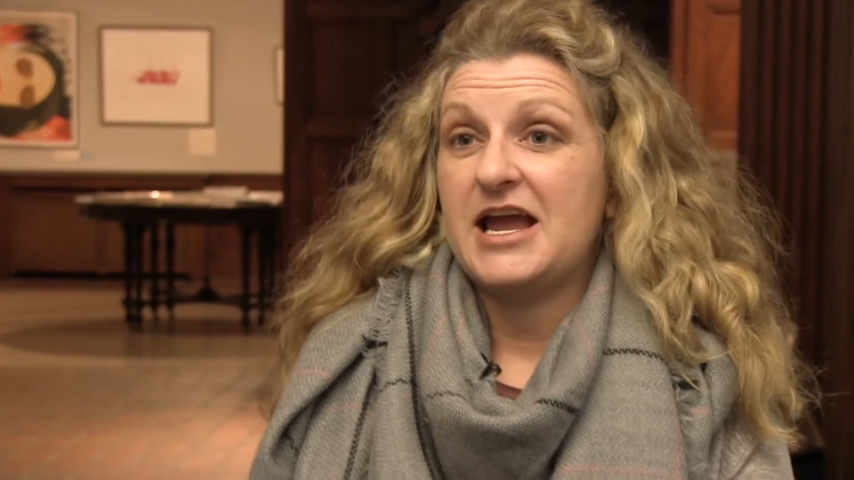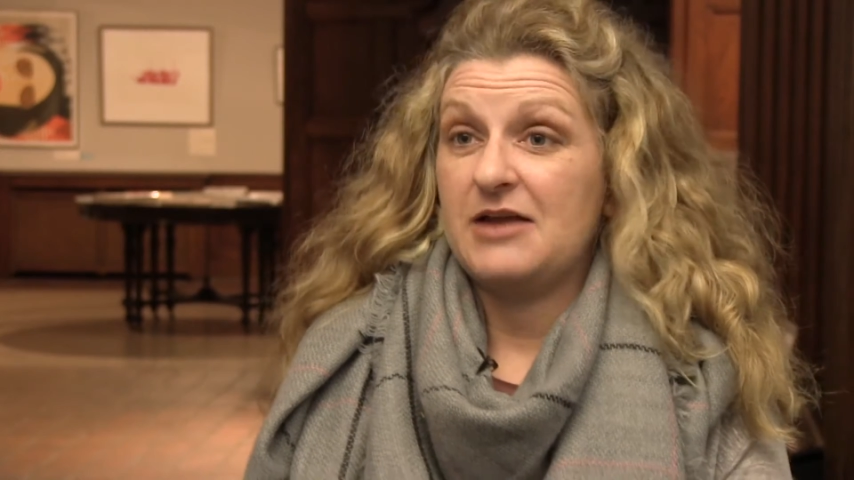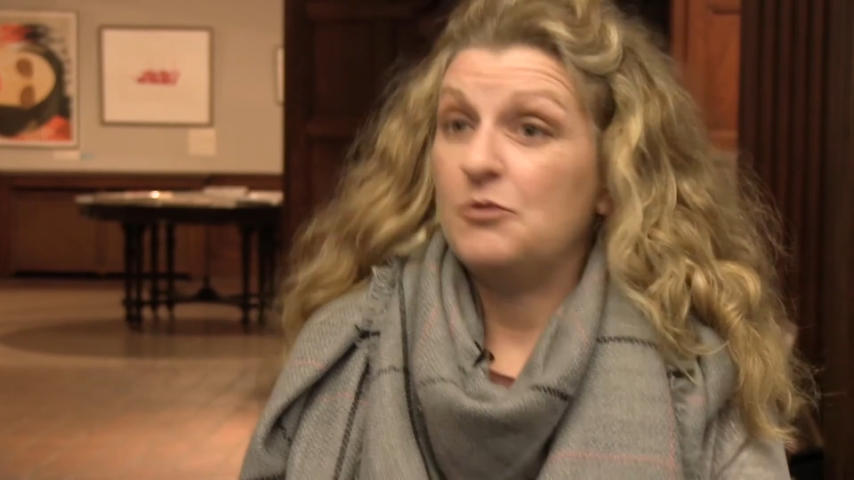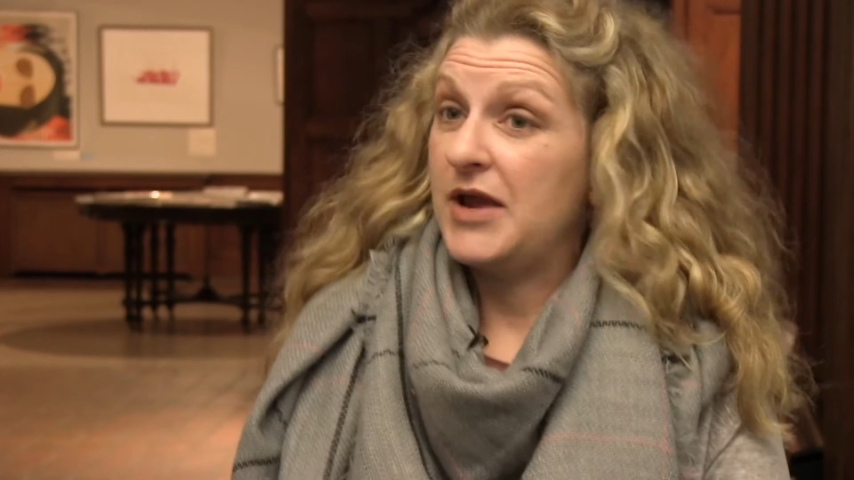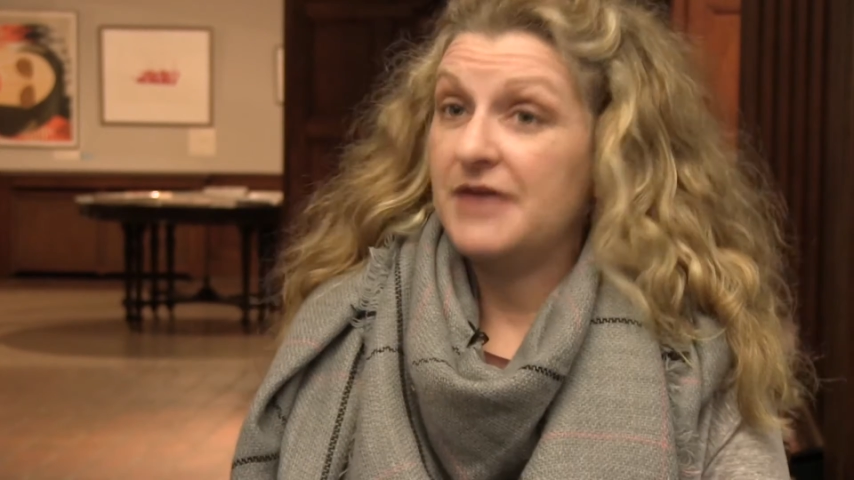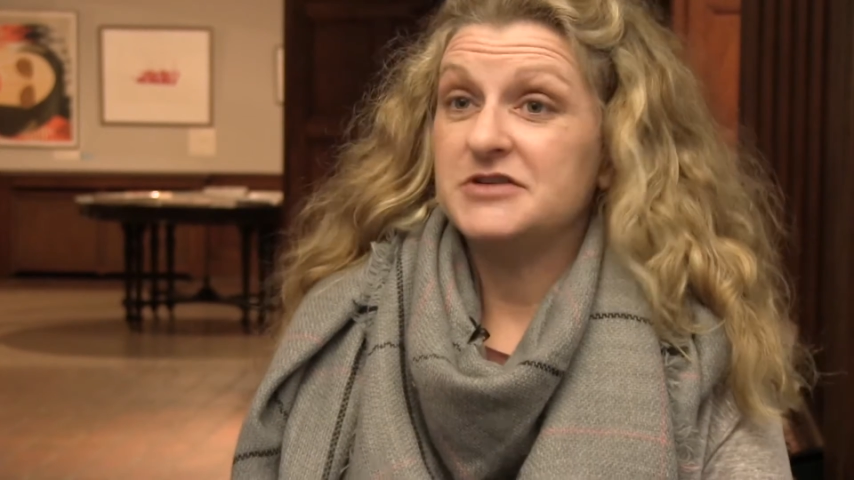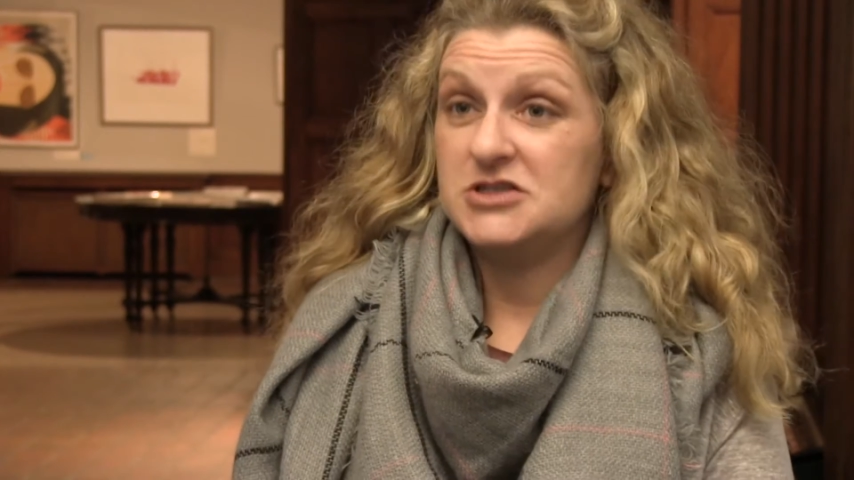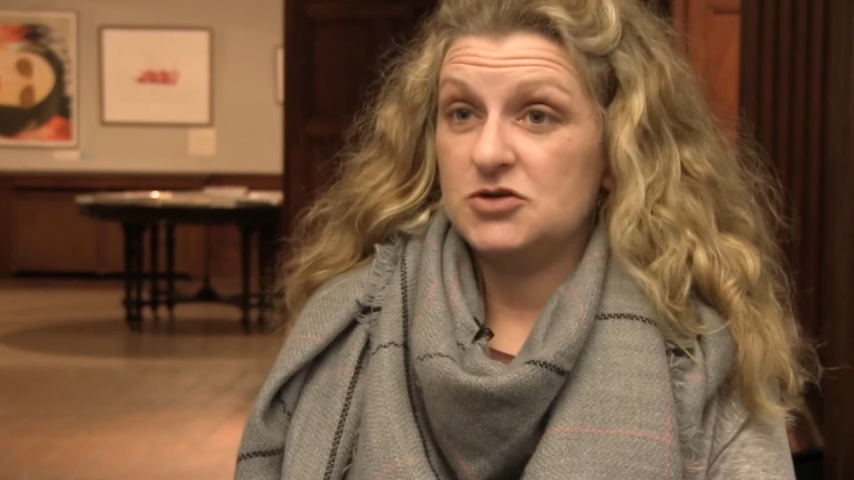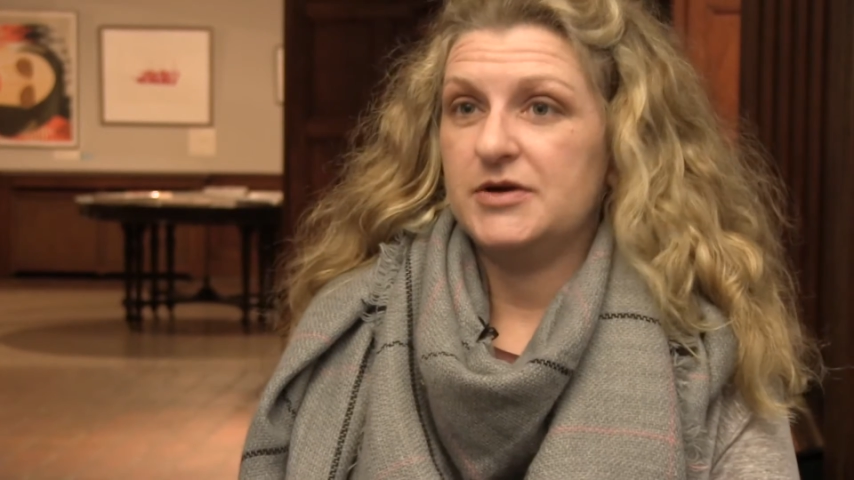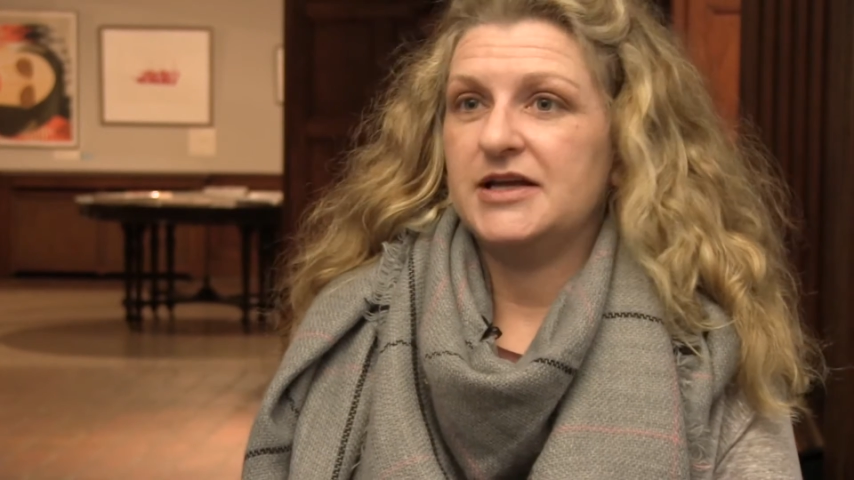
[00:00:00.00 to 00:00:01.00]
and we have to
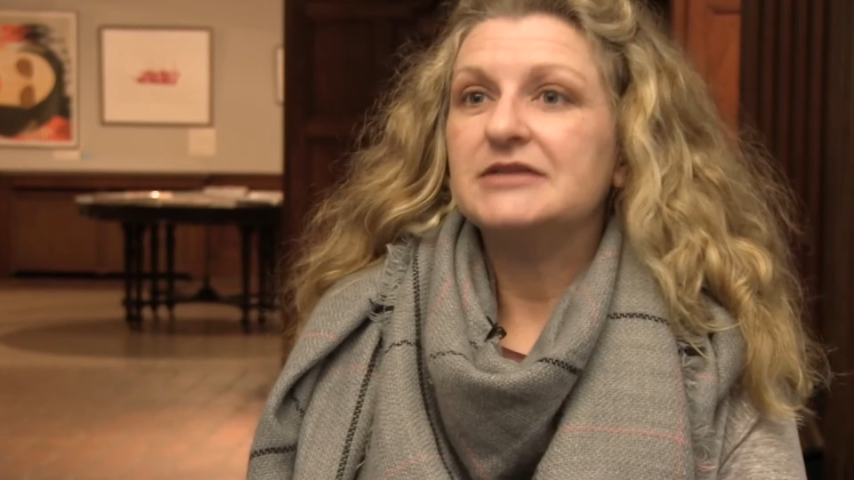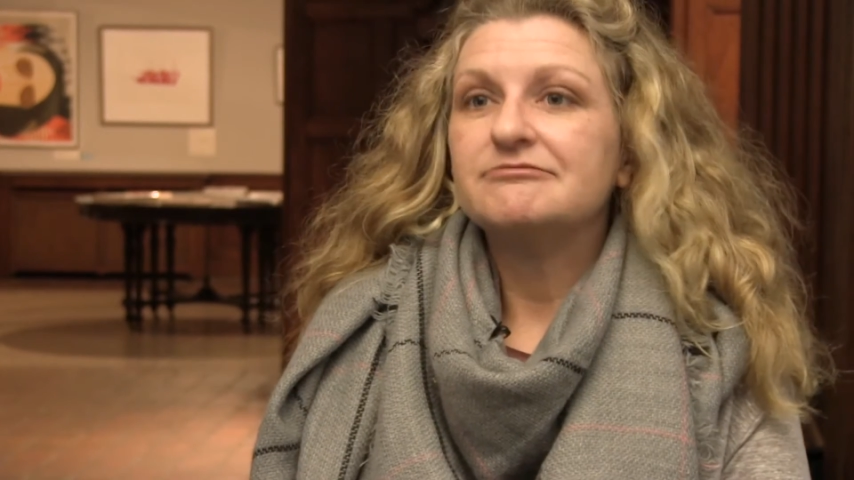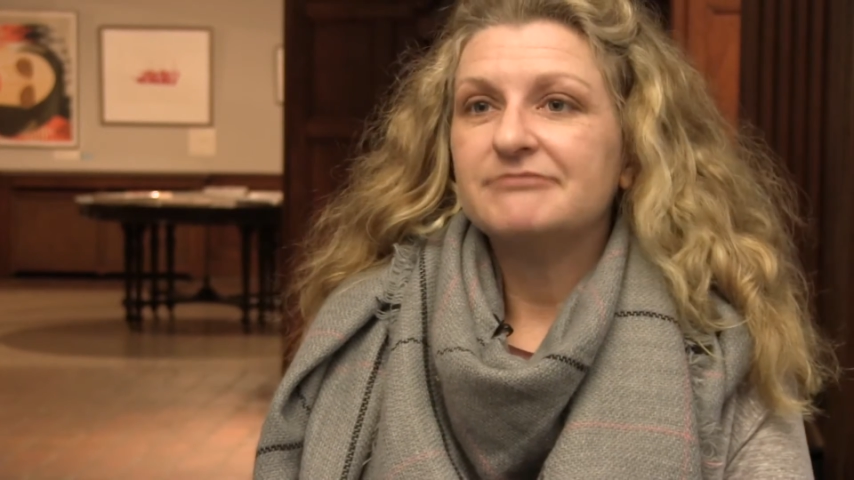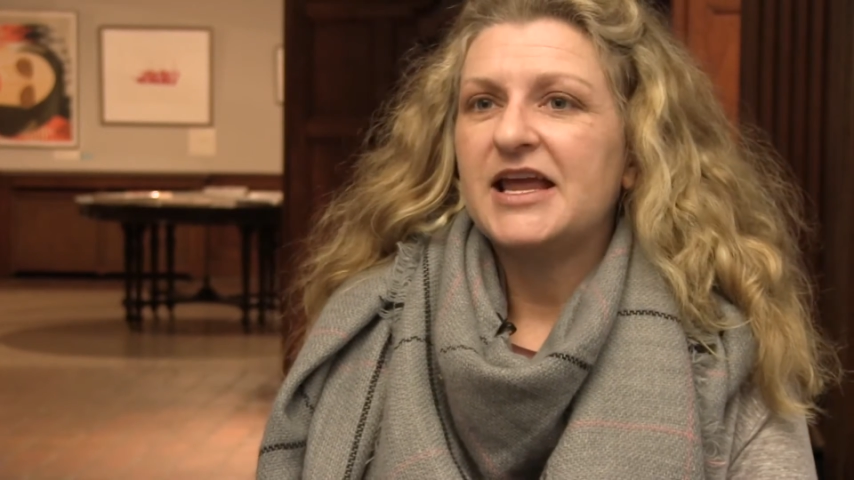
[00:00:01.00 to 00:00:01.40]
do it